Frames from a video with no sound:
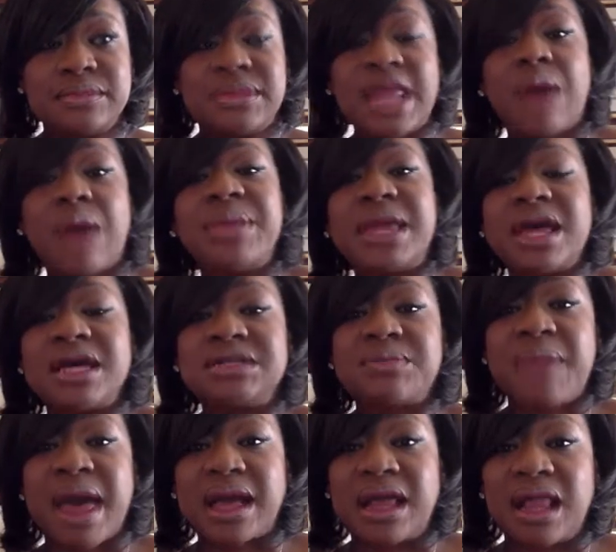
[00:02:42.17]
Now, because
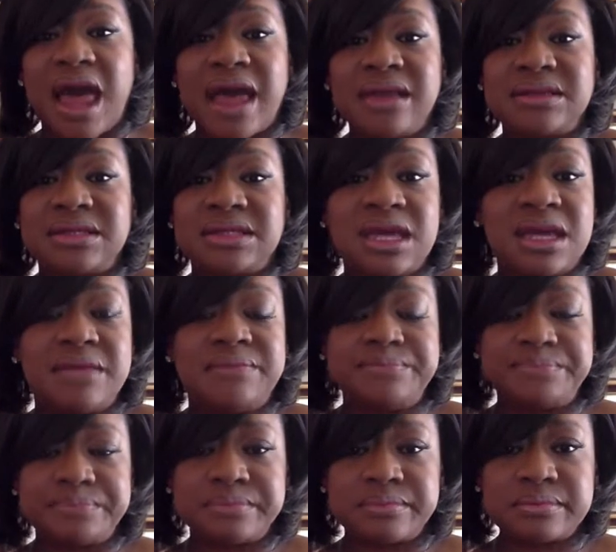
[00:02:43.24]
my clients can
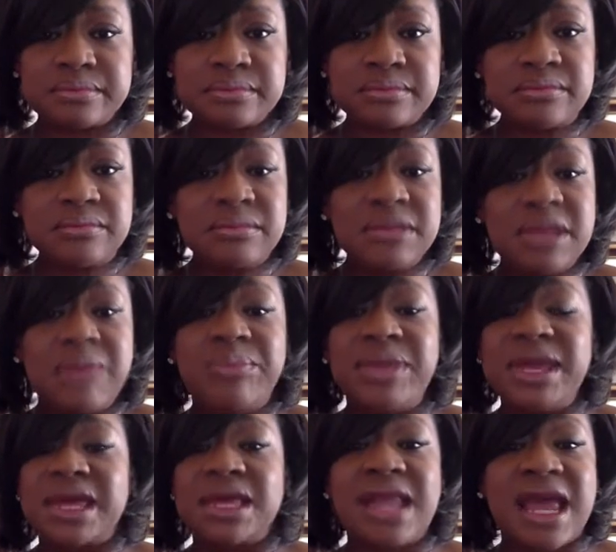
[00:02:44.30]
be
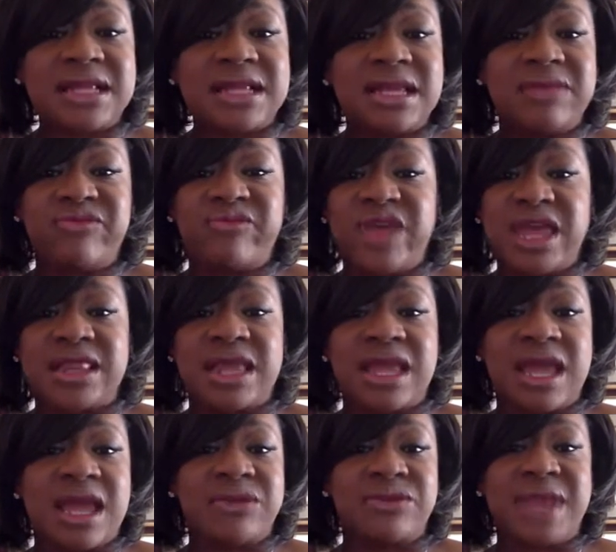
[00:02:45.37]
connected via the
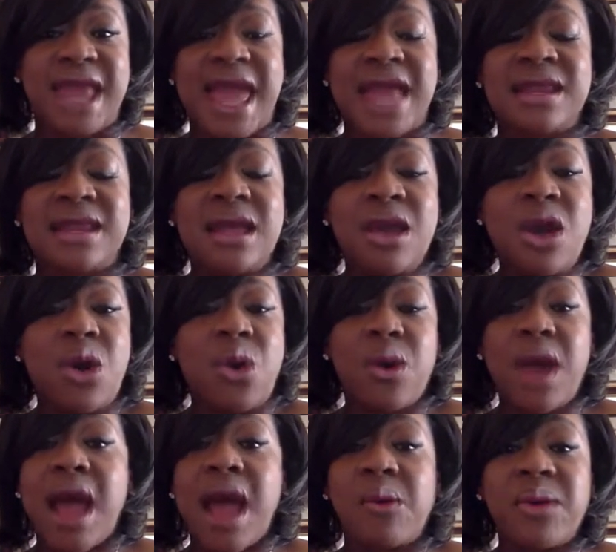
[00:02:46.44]
internet
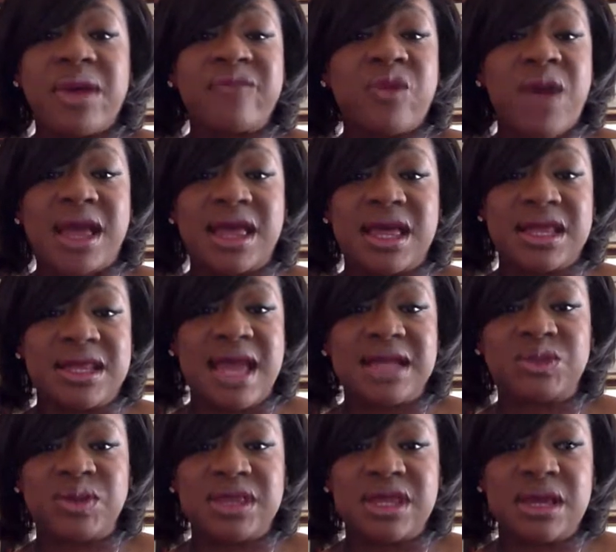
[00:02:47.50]
or however I
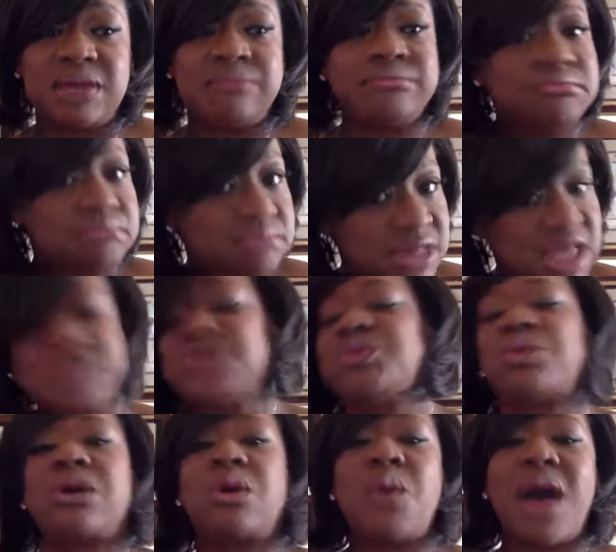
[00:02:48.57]
connect with them, it's
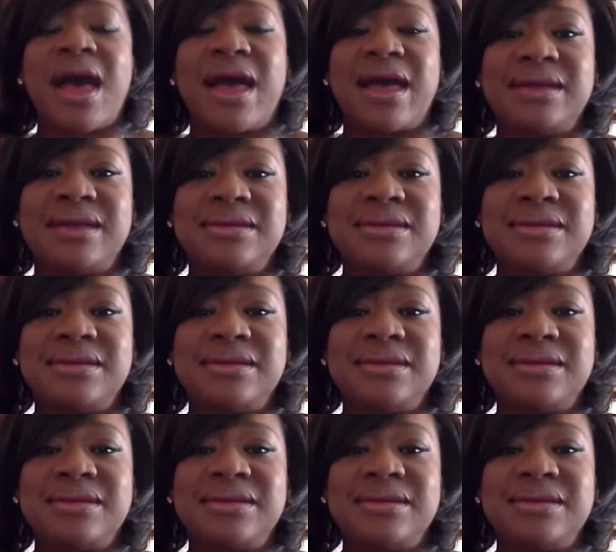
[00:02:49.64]
worldwide.